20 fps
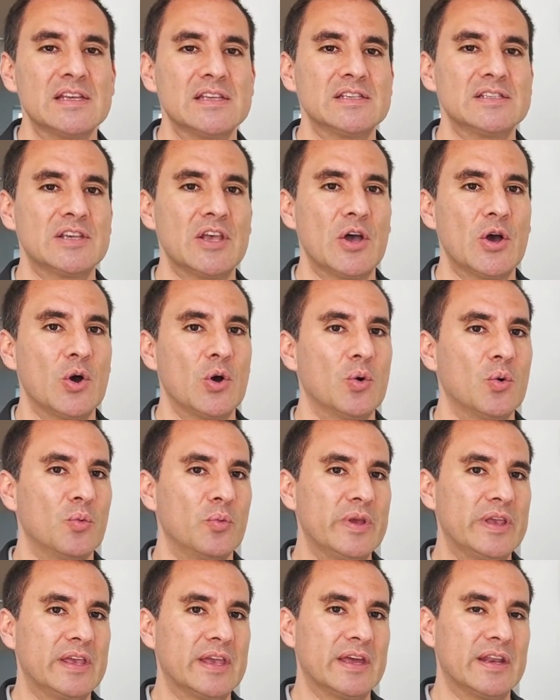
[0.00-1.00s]
so
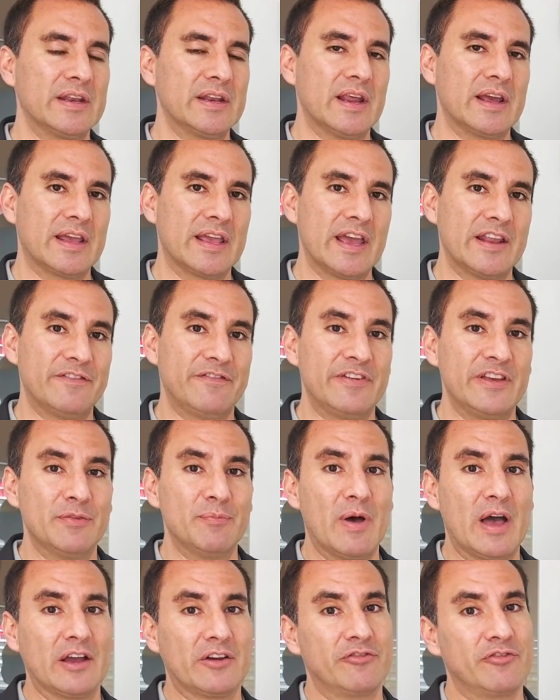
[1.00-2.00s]
we can get
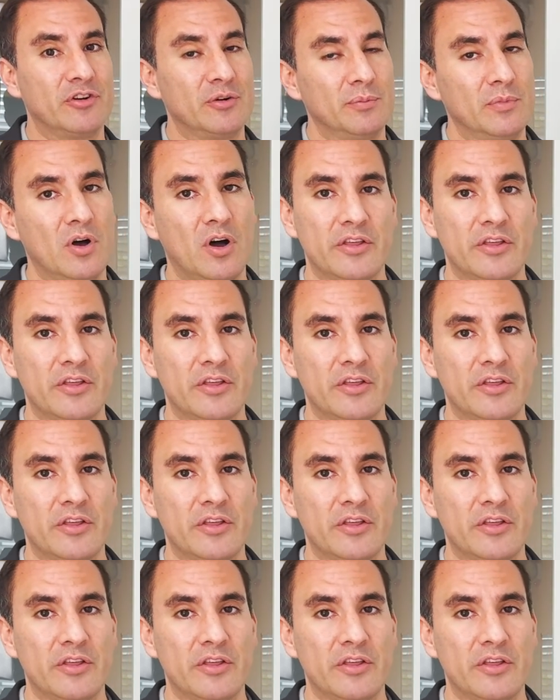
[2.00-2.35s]
feedback from